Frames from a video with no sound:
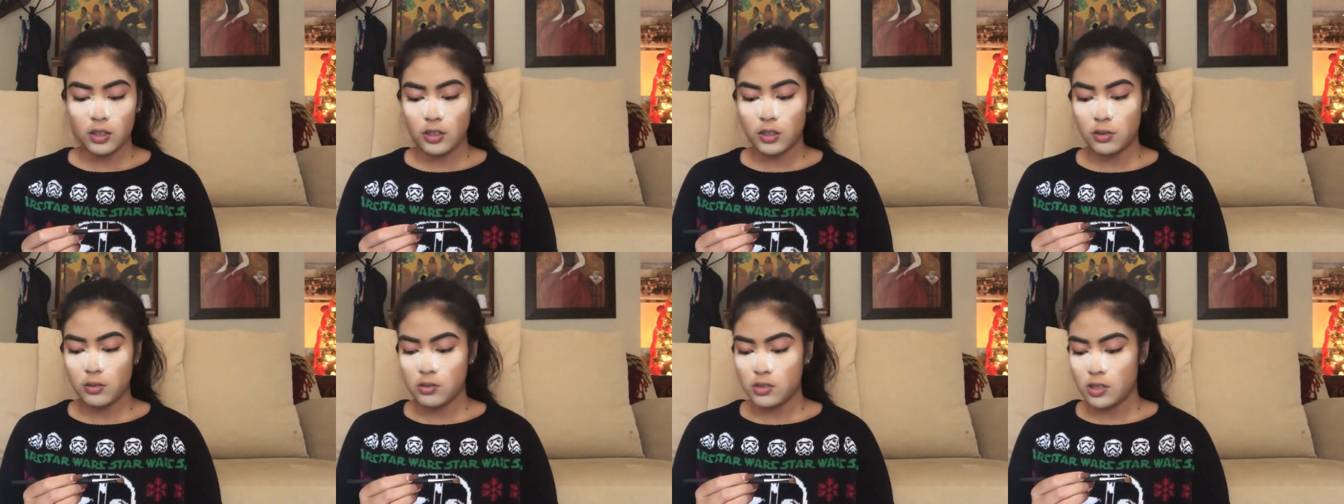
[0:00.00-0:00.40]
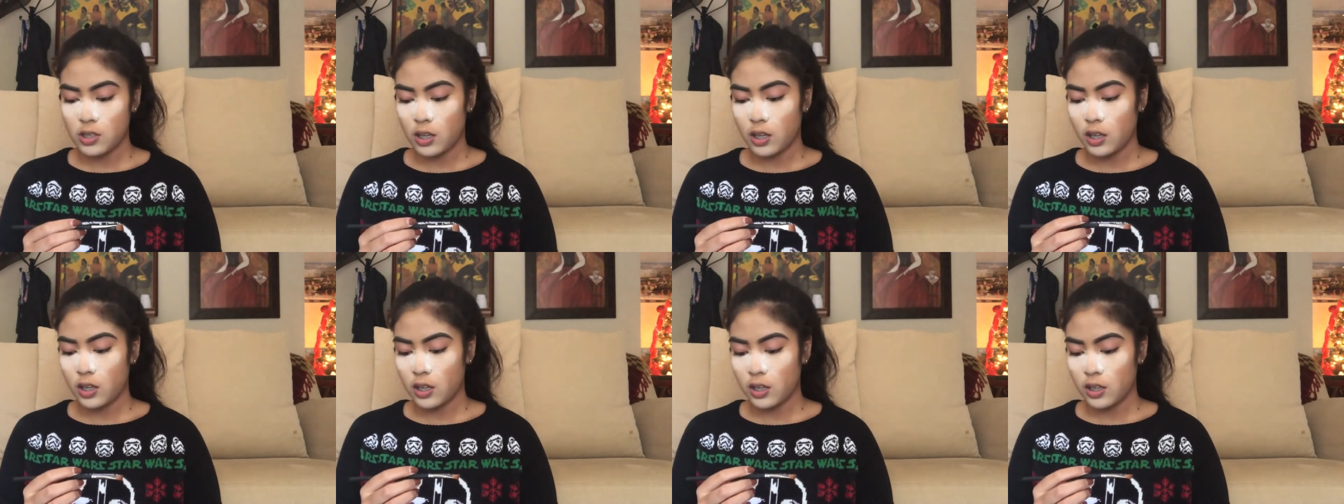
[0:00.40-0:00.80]

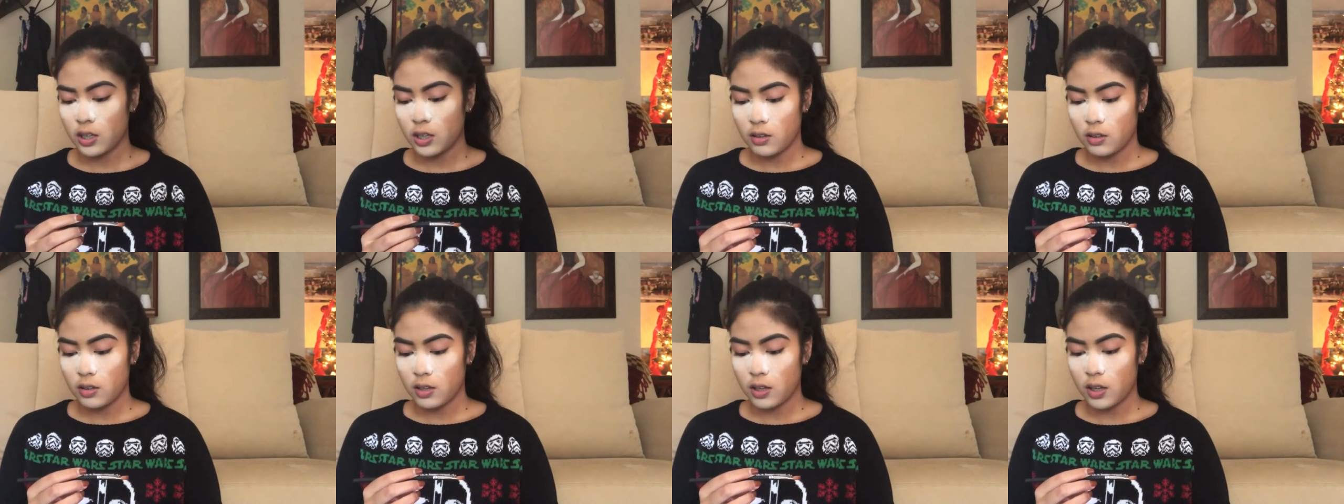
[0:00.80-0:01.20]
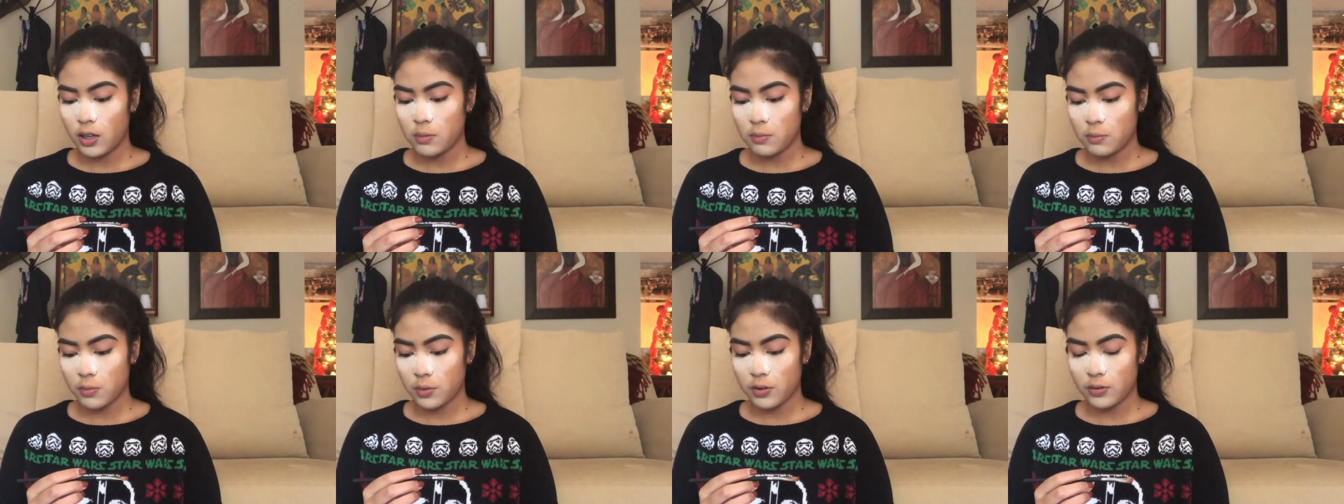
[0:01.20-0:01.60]
using
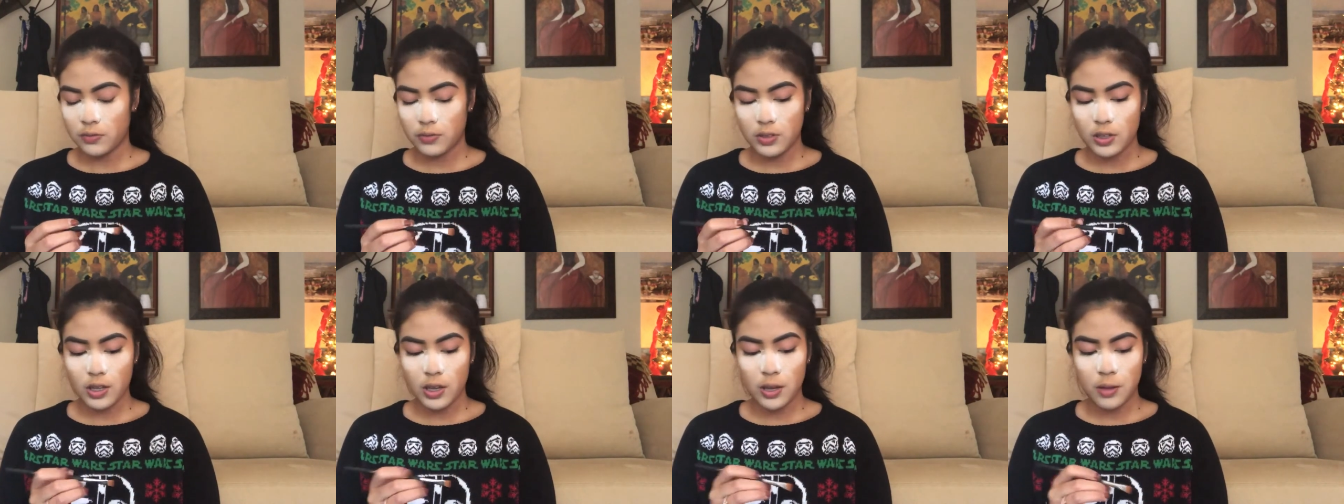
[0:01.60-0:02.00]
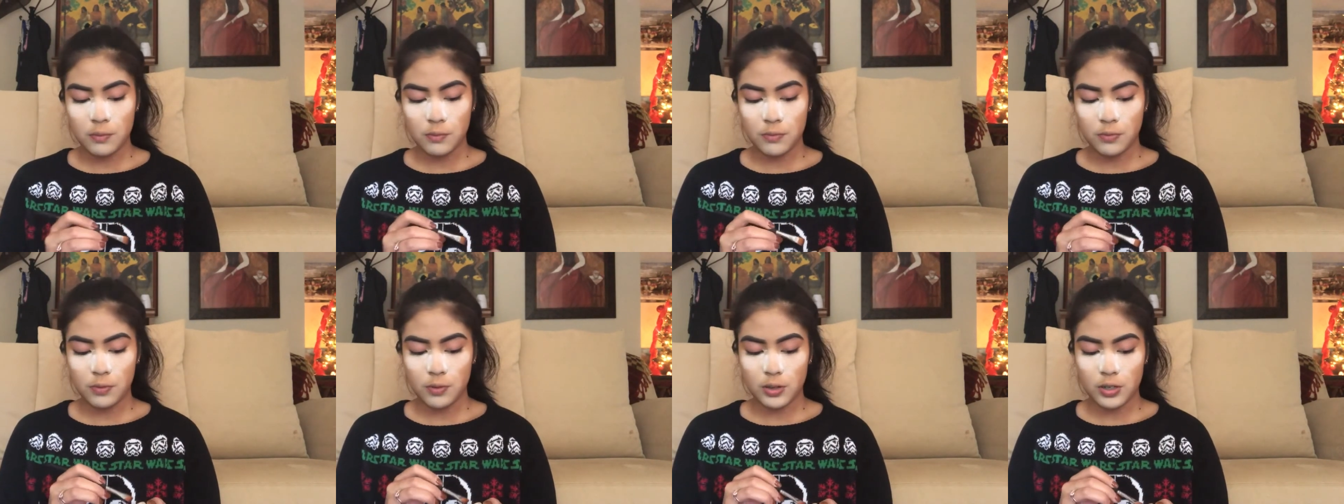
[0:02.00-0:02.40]
a Morphe
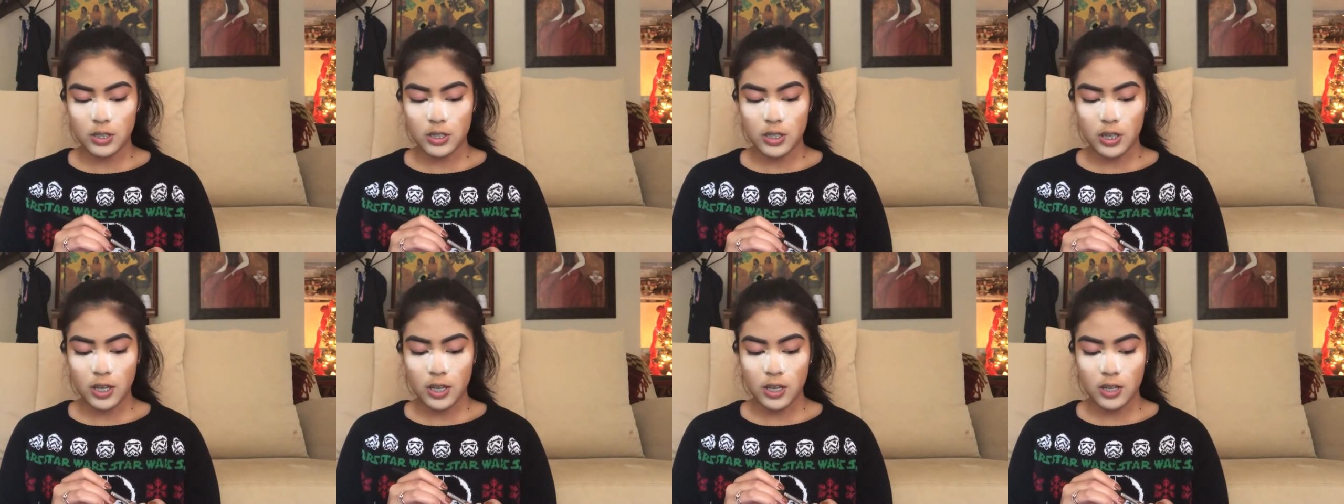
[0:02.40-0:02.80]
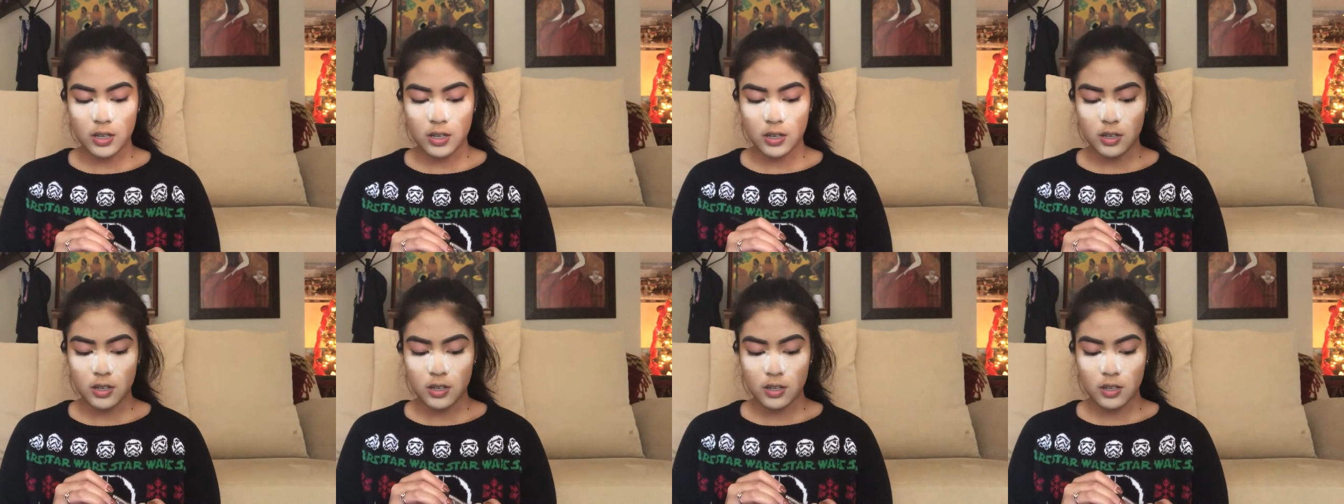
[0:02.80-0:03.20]

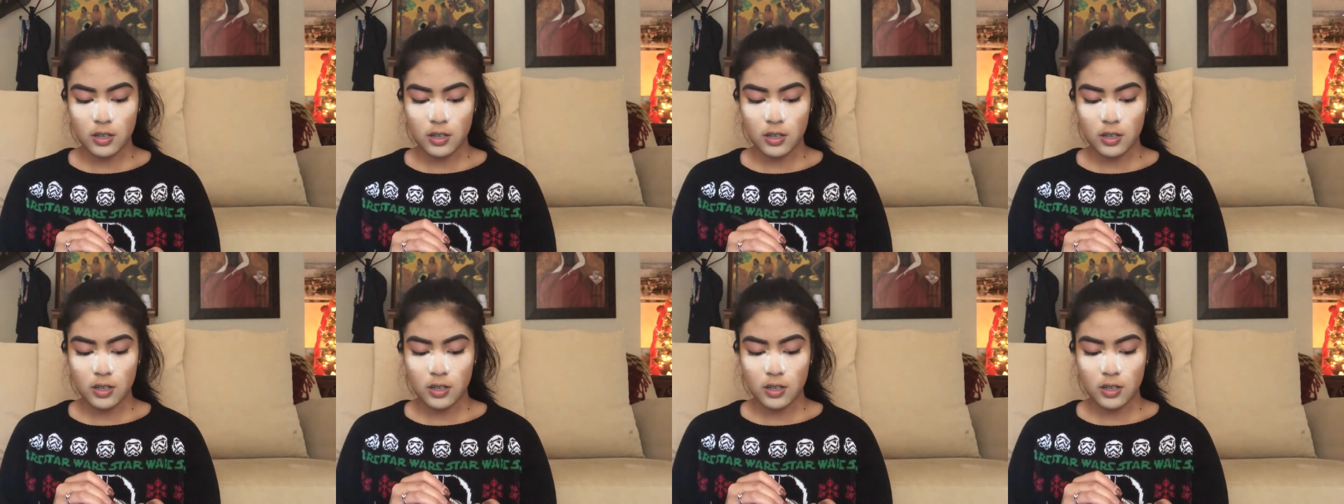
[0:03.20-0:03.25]
M410.